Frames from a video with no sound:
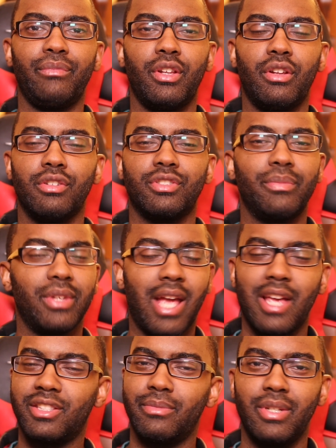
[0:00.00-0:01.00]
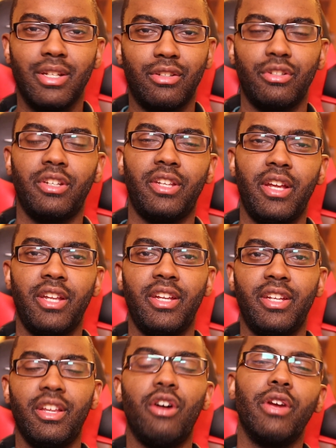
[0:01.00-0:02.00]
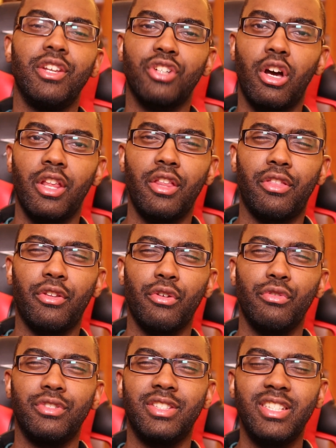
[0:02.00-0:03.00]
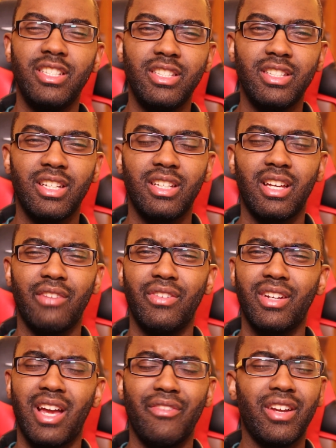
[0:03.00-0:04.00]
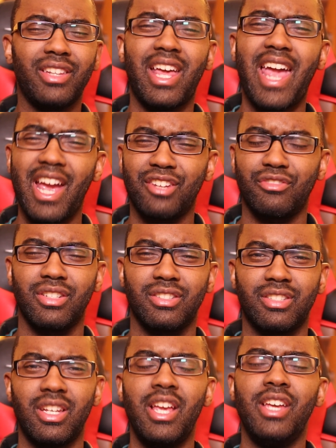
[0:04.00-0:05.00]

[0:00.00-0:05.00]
You know, something has to be included in it. Oh yeah, Charlie Thurzine, I forget that actress.